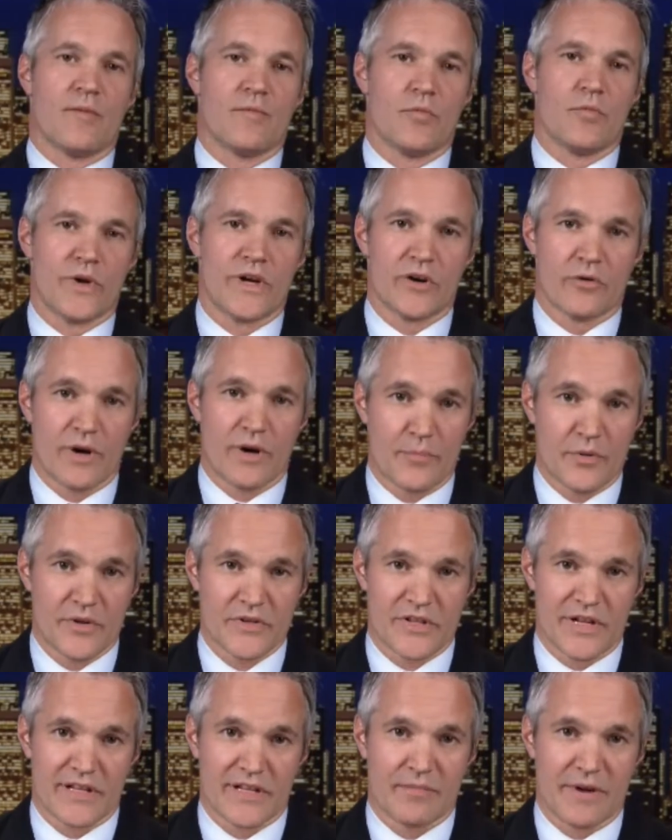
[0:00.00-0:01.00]
we are
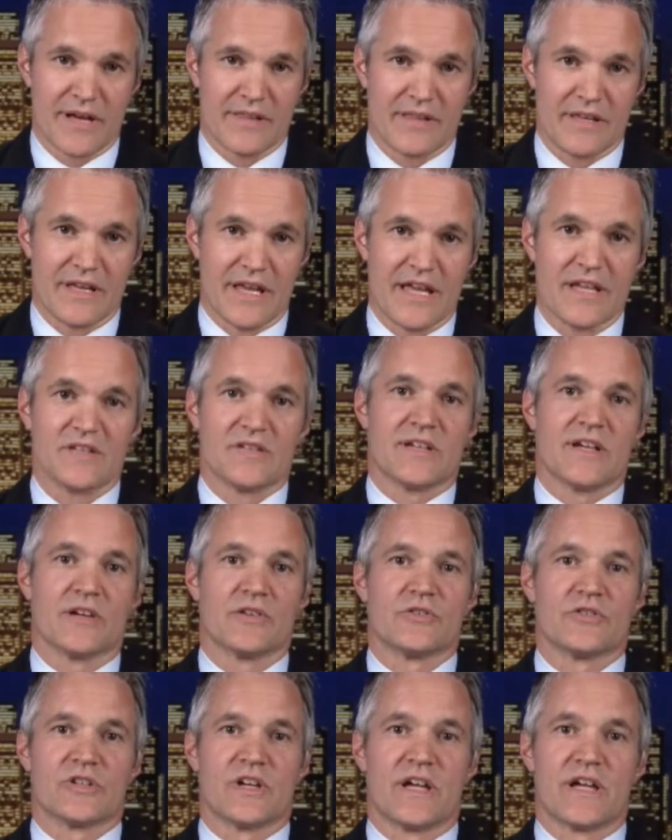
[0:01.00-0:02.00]
represented by the
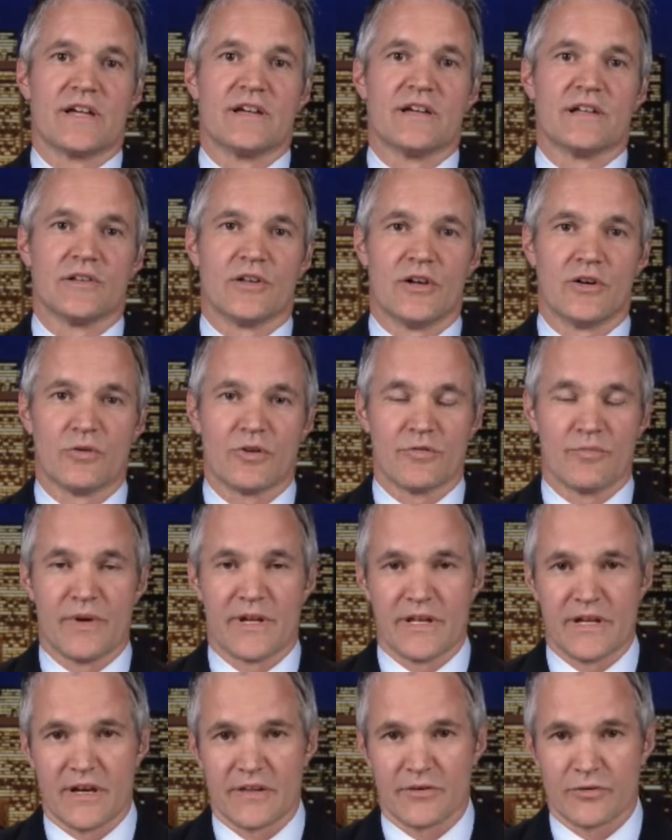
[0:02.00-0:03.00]
ACLJ, along with
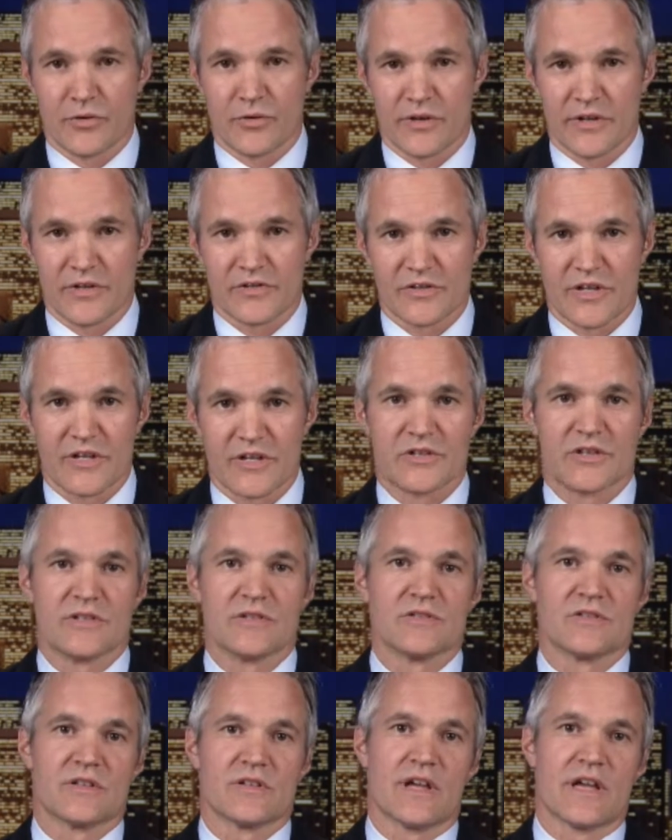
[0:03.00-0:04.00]
many other
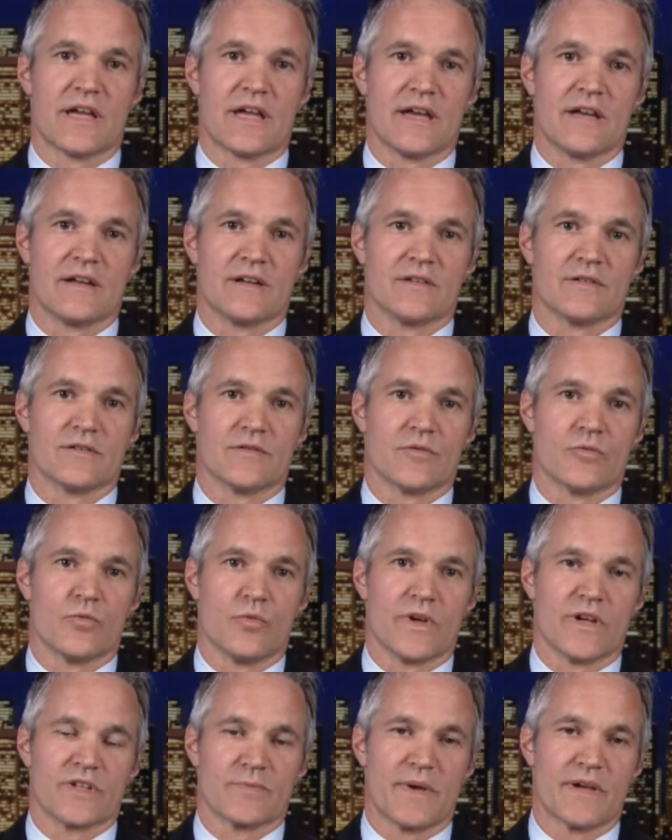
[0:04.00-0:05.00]
organizations, and
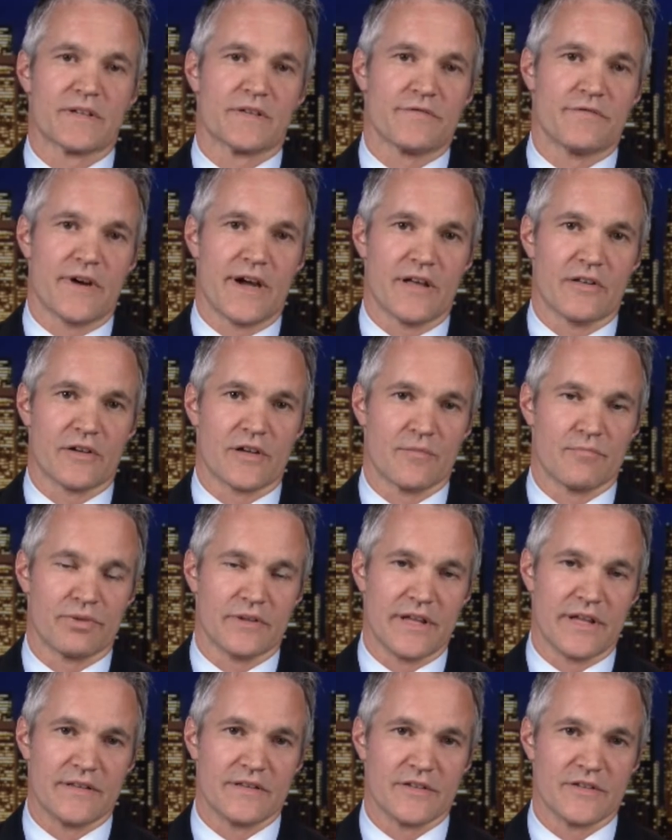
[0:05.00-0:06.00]
we expect to file a
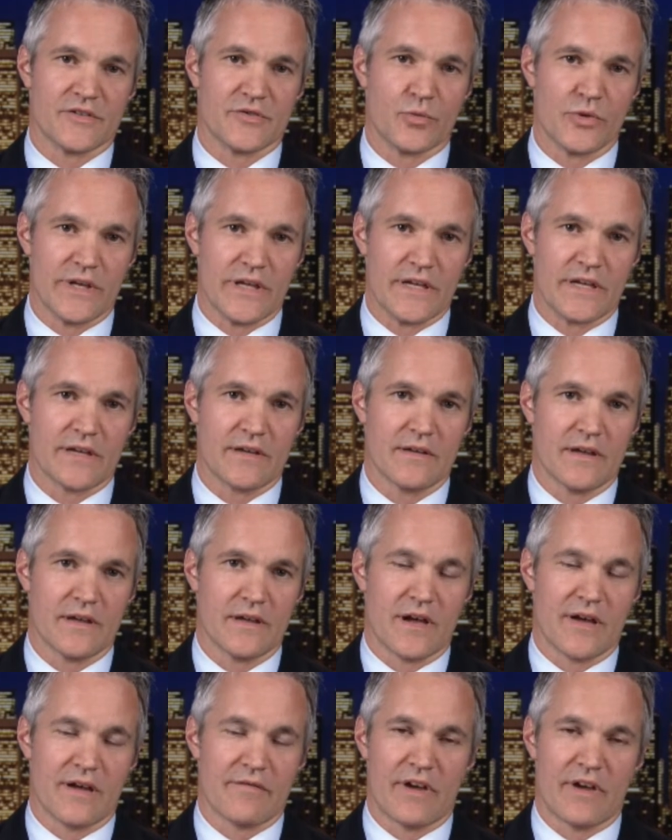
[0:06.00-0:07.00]
complaint this week.
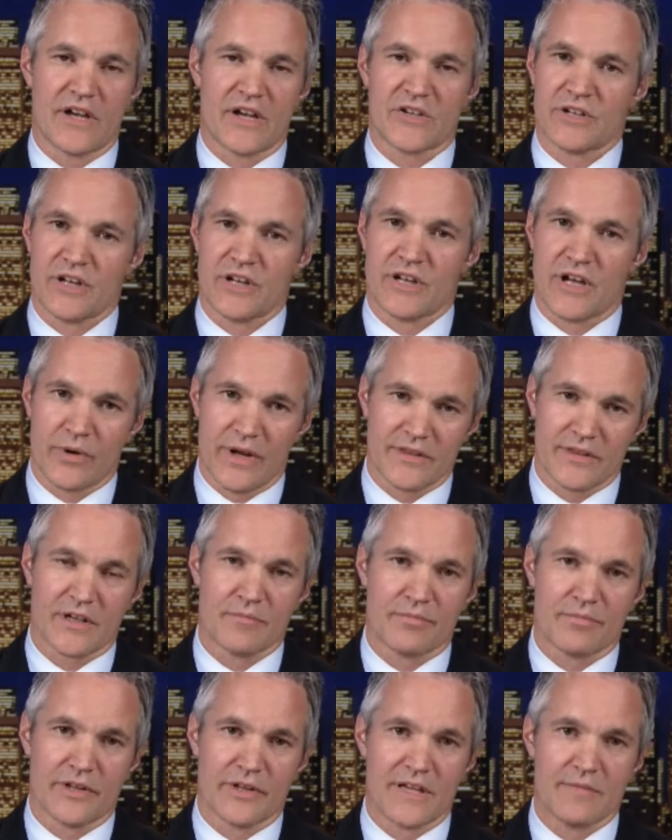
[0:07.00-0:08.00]
I've actually not read the
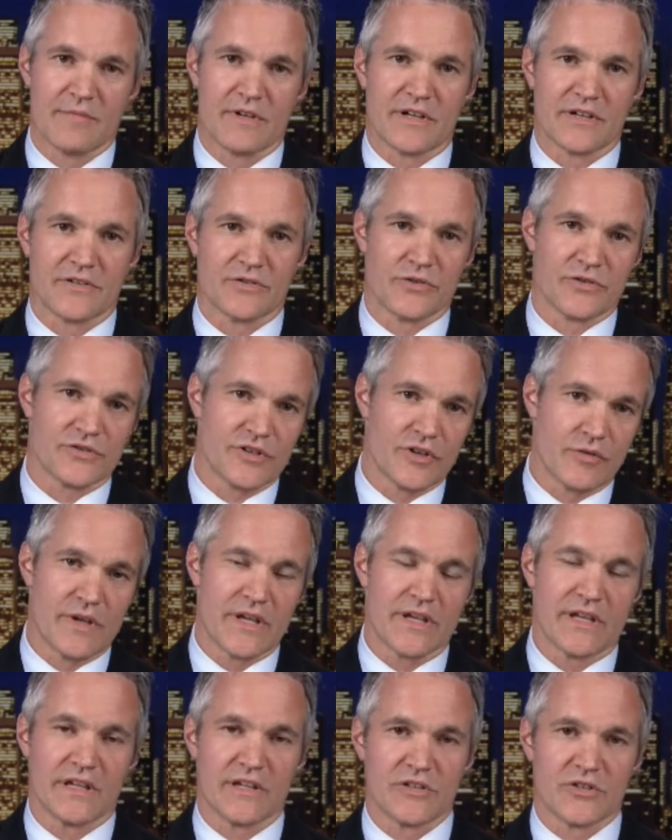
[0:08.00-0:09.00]
complaint because they're still
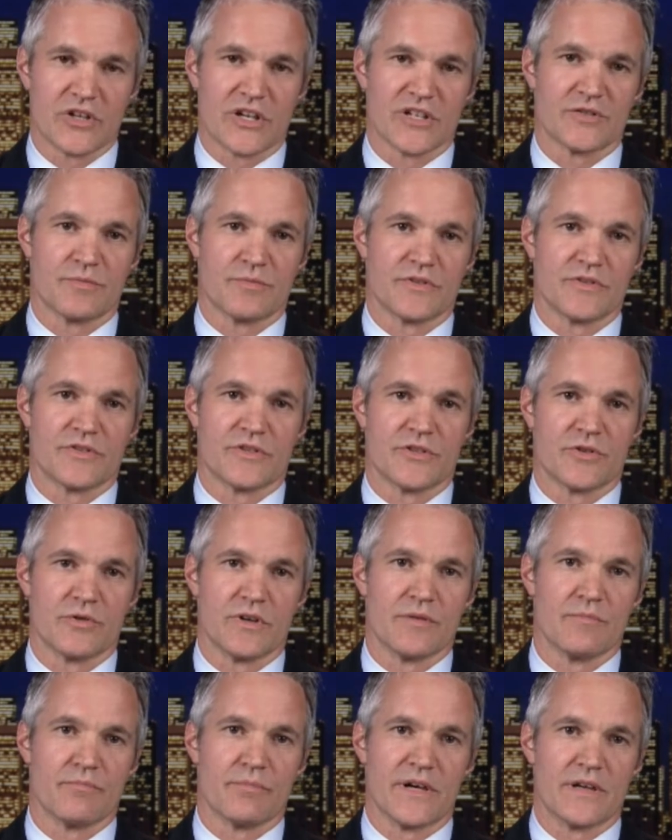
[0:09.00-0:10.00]
making adjustments to
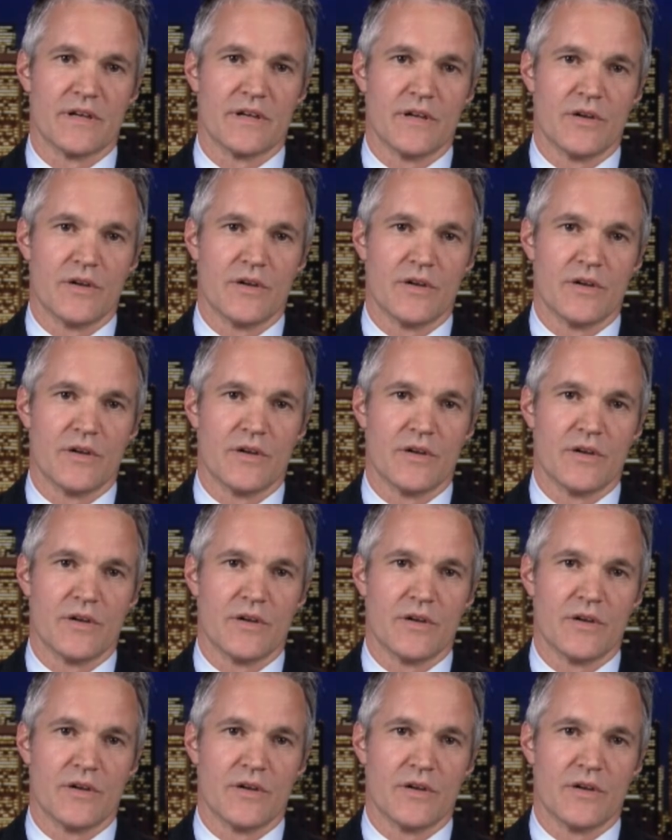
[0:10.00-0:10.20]
it, but